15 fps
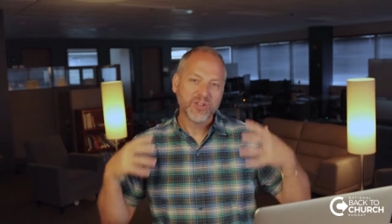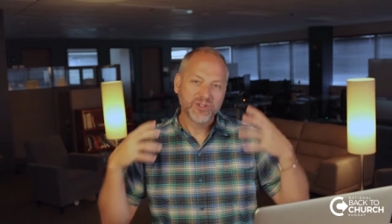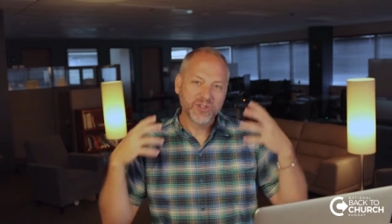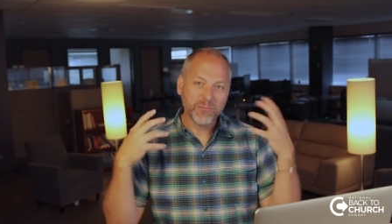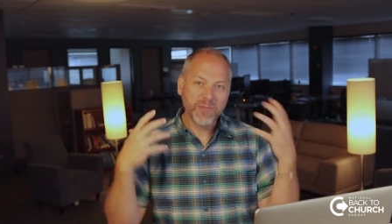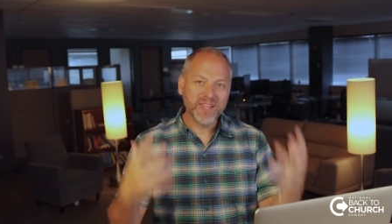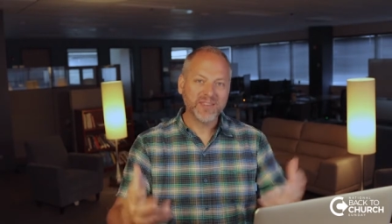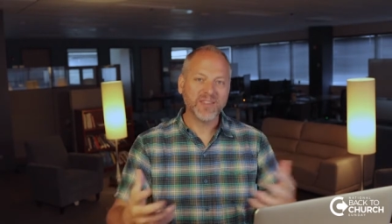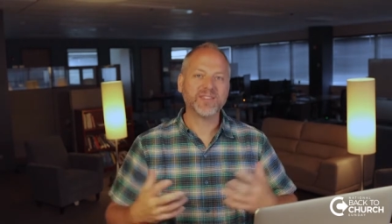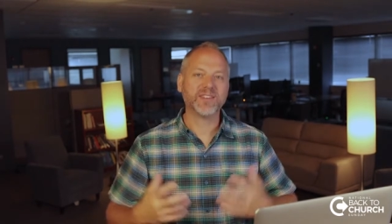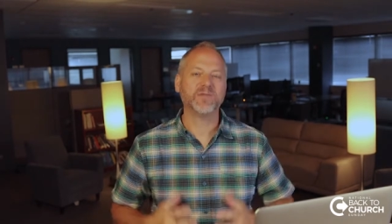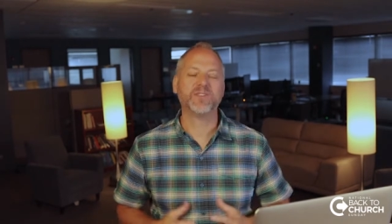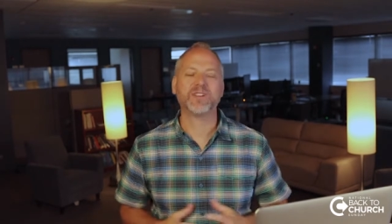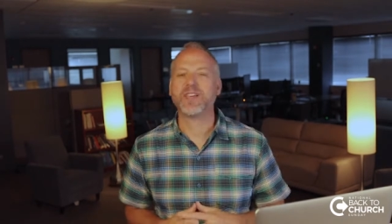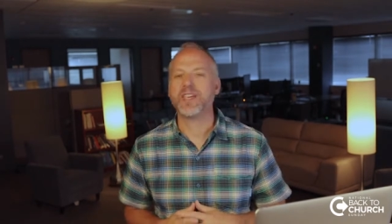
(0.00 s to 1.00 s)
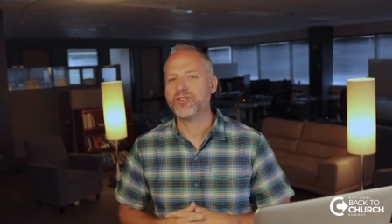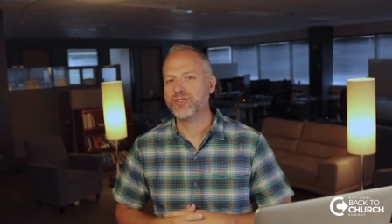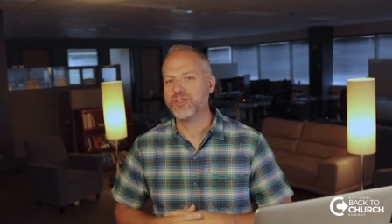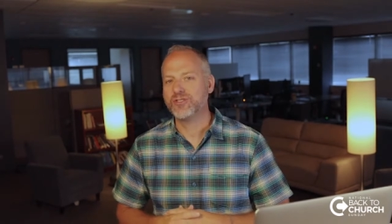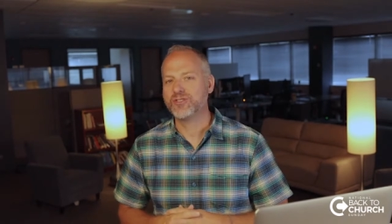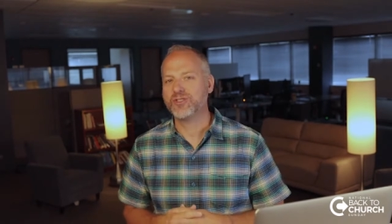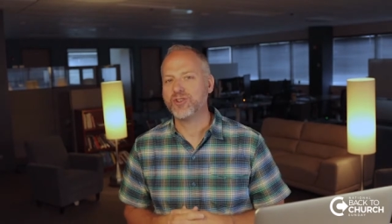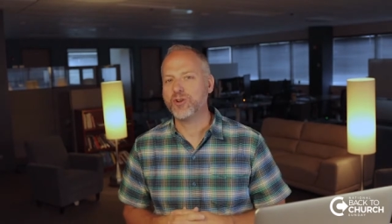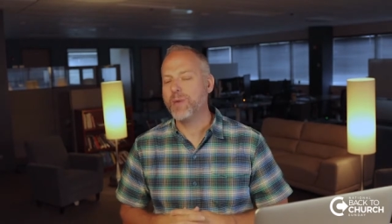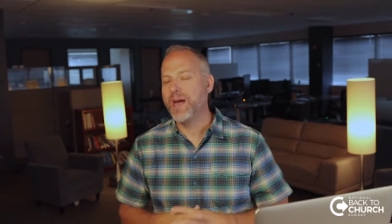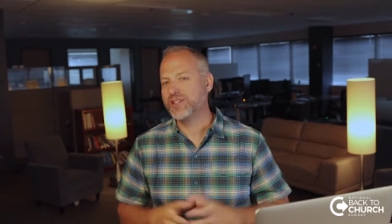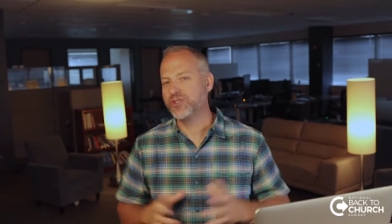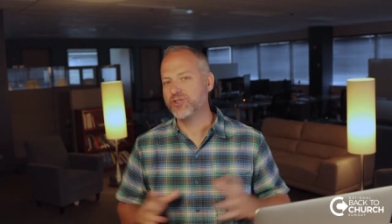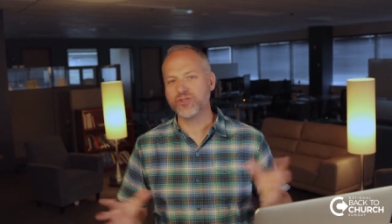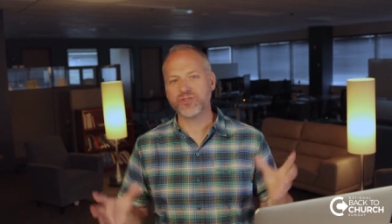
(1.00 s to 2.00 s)
to make these invitations to your
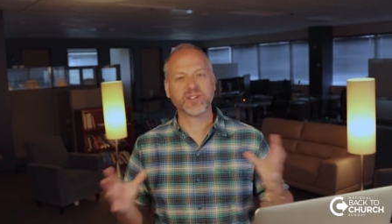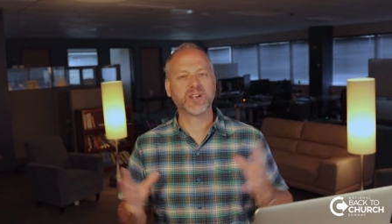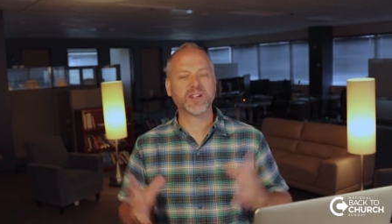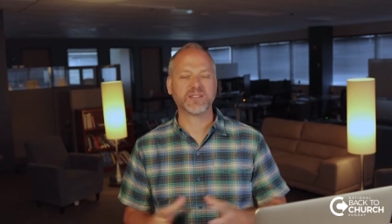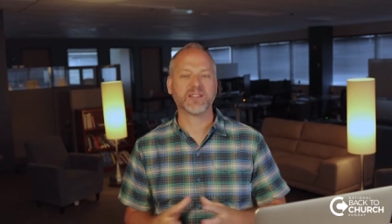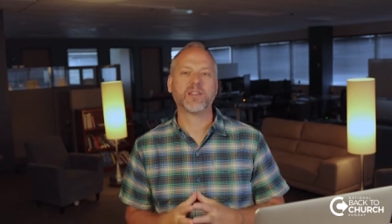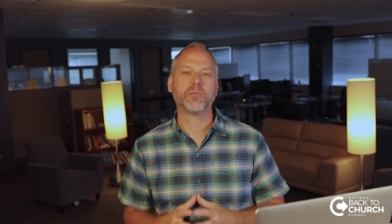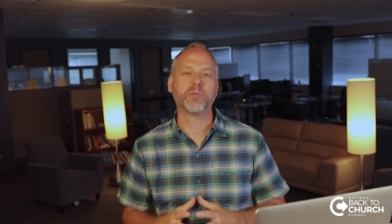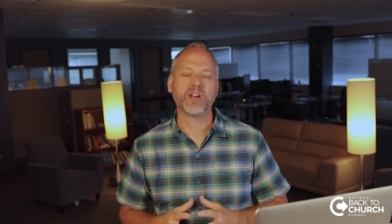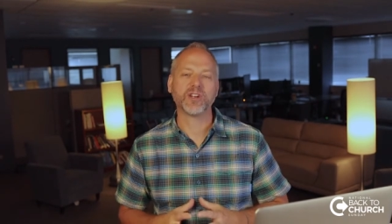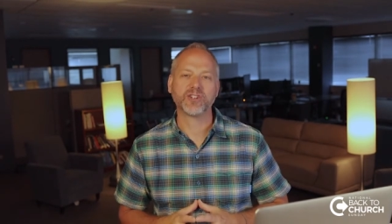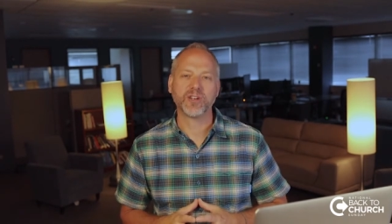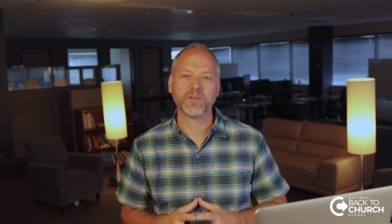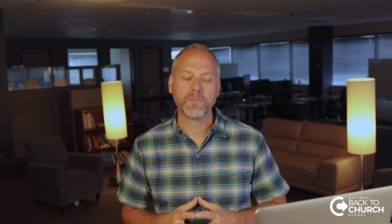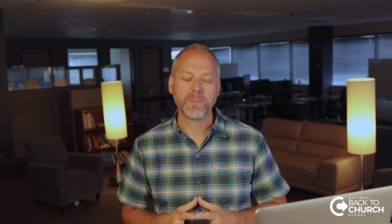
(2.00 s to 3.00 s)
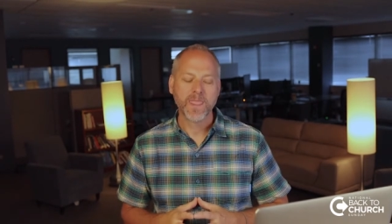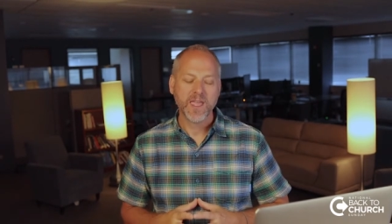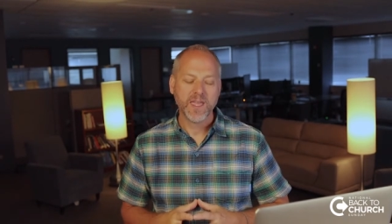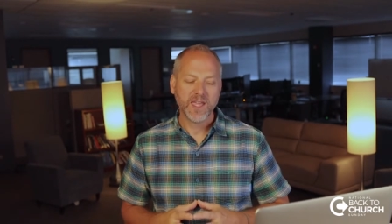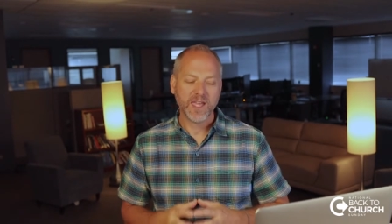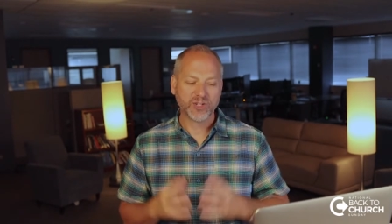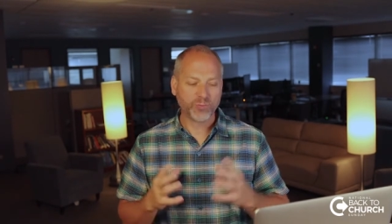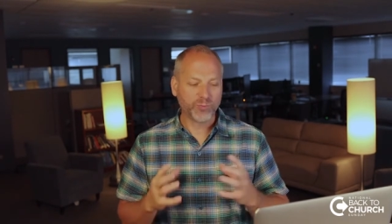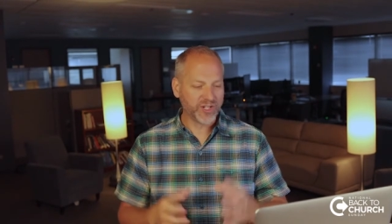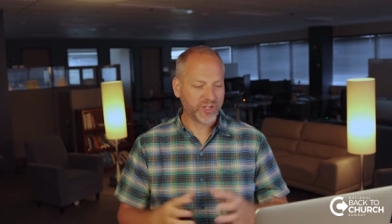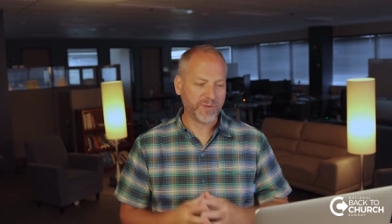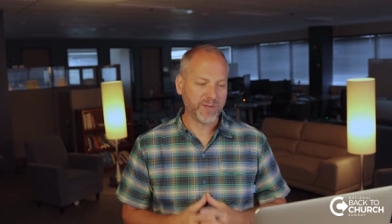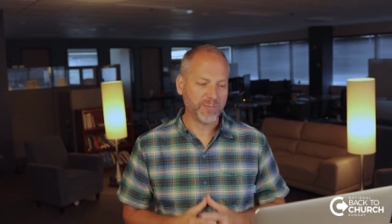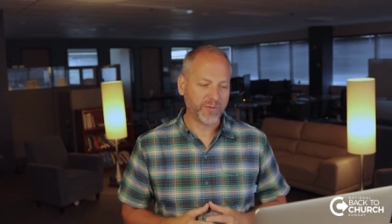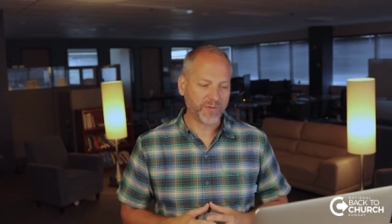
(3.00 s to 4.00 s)
Back to Church Sunday celebration, and to
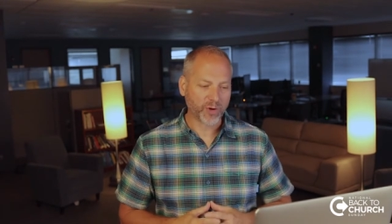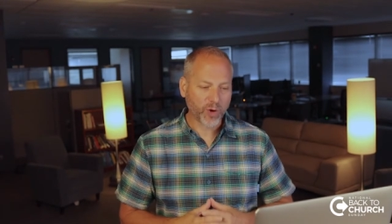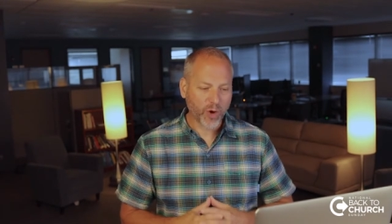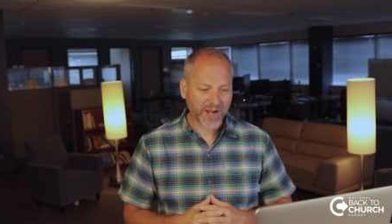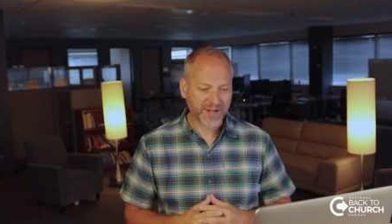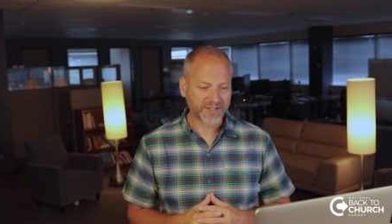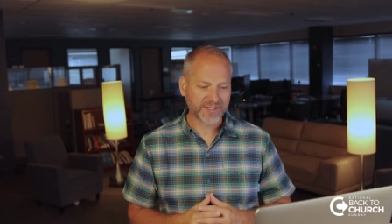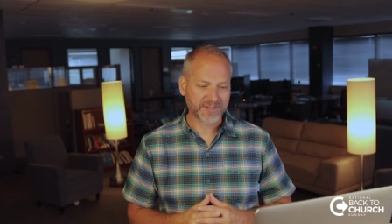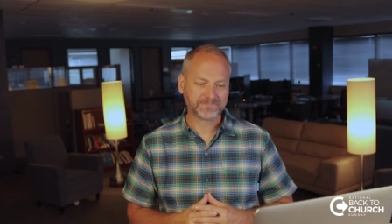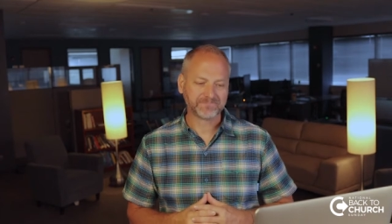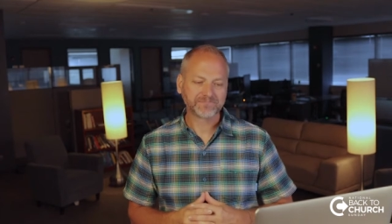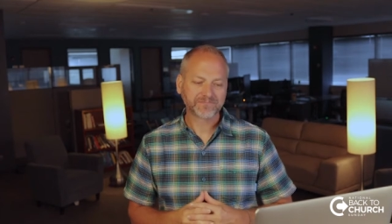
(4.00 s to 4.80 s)
reach people for Christ.